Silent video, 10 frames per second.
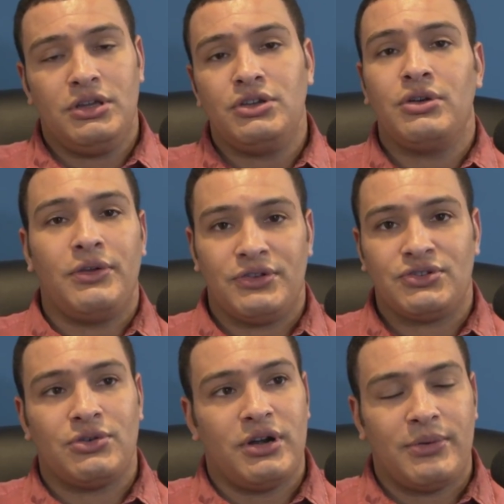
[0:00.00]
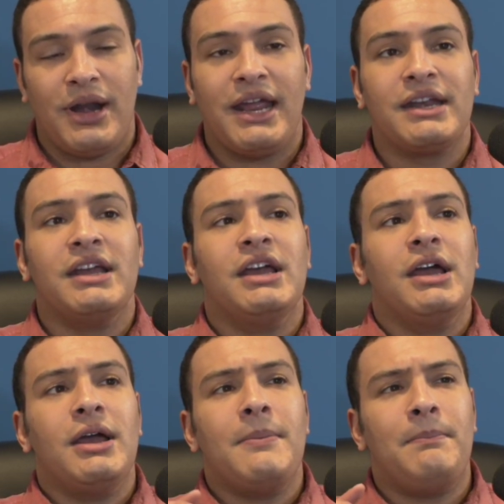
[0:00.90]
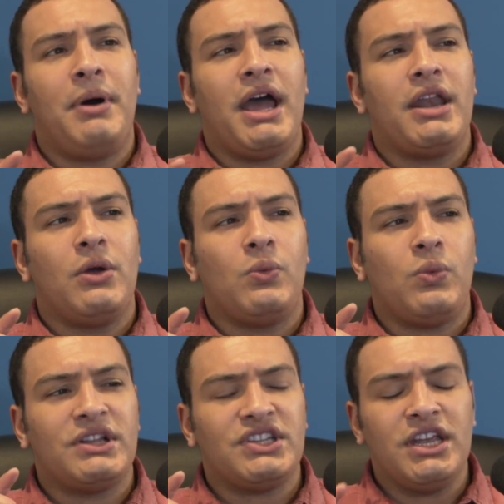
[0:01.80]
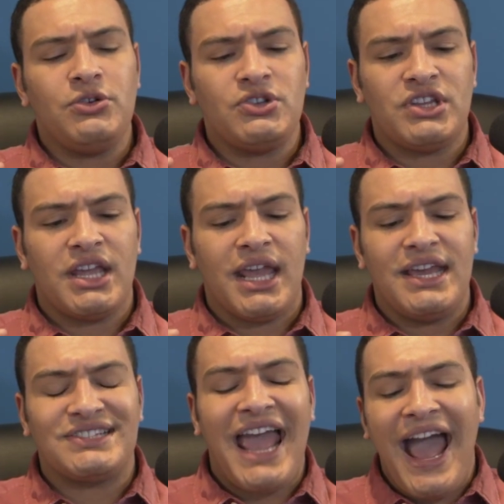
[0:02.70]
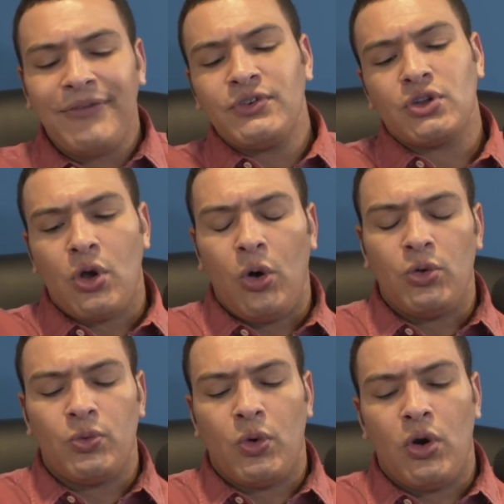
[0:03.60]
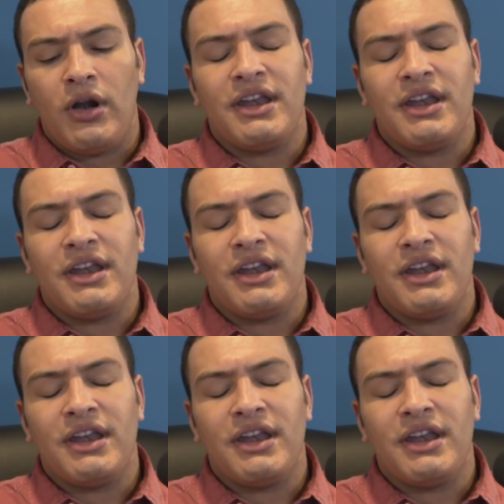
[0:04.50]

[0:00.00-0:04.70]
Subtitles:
know the story, right? But what's interesting is after the Cold War,